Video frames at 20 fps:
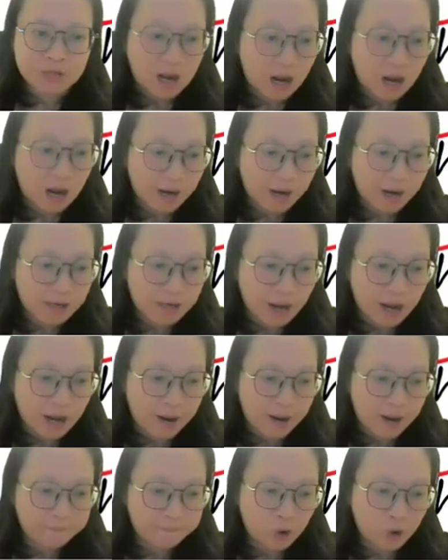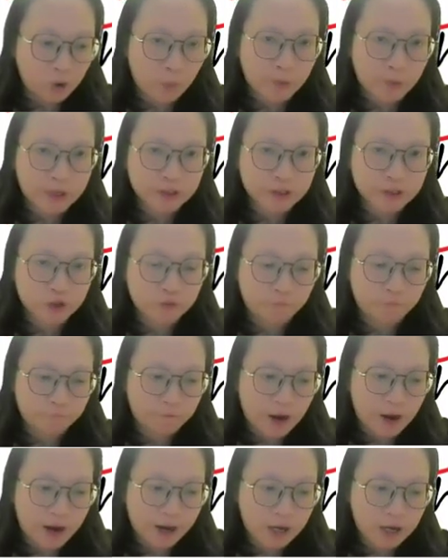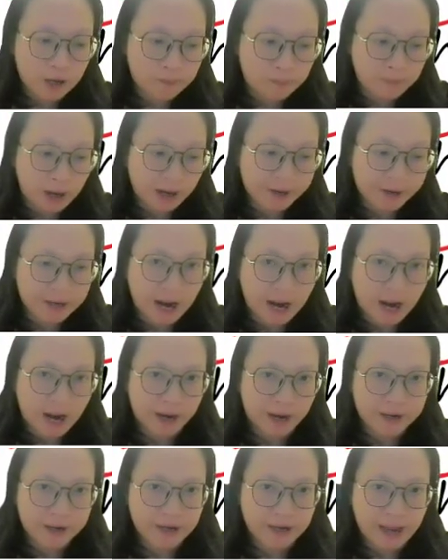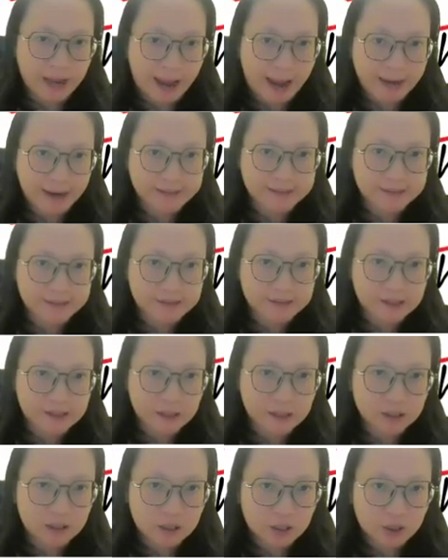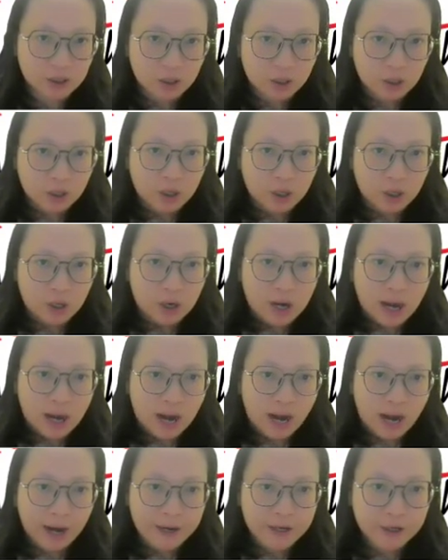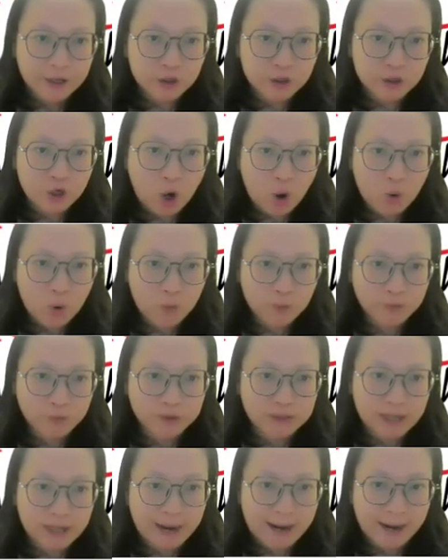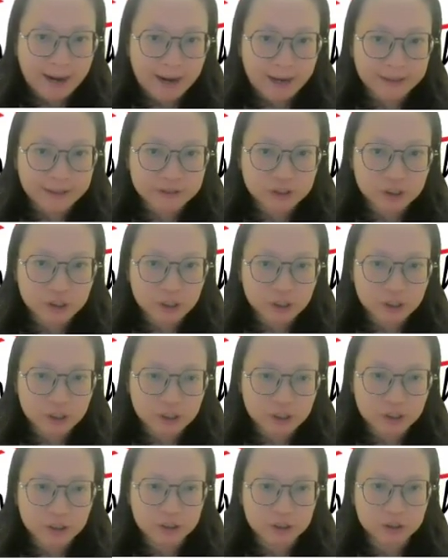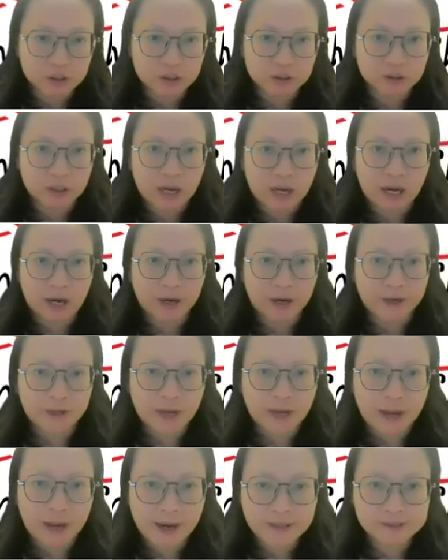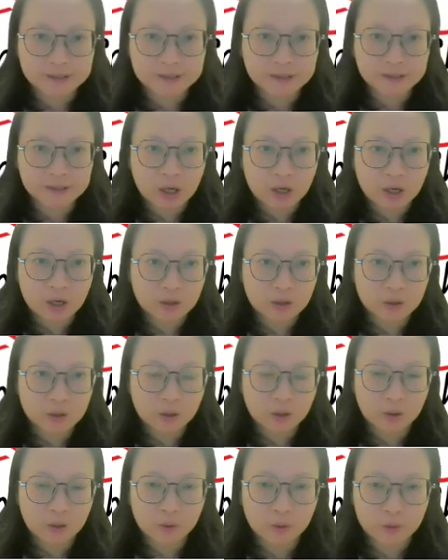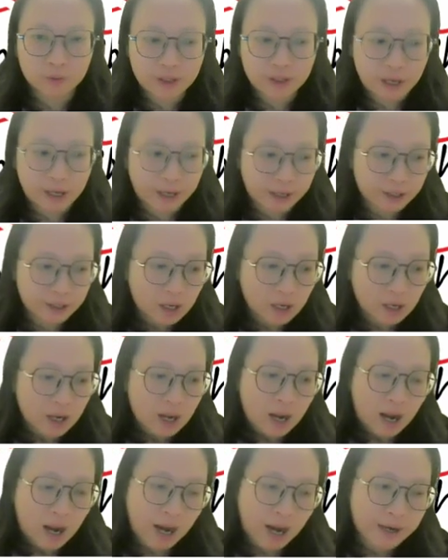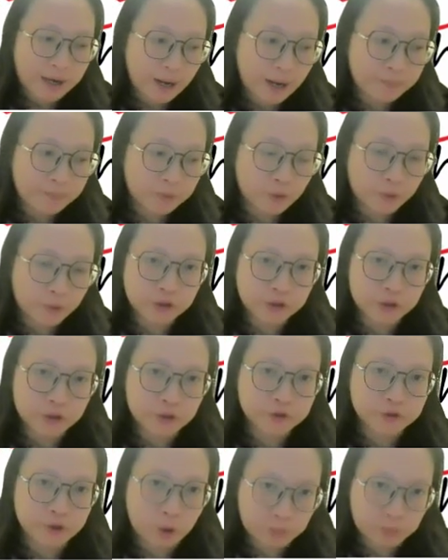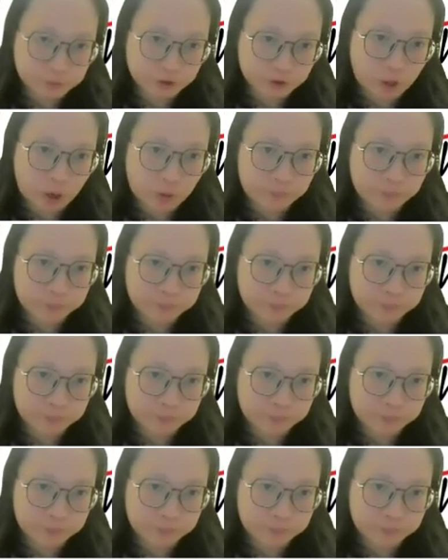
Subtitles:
I am going to find my IX. I know that IX, okay, I am going to use Ohm's law.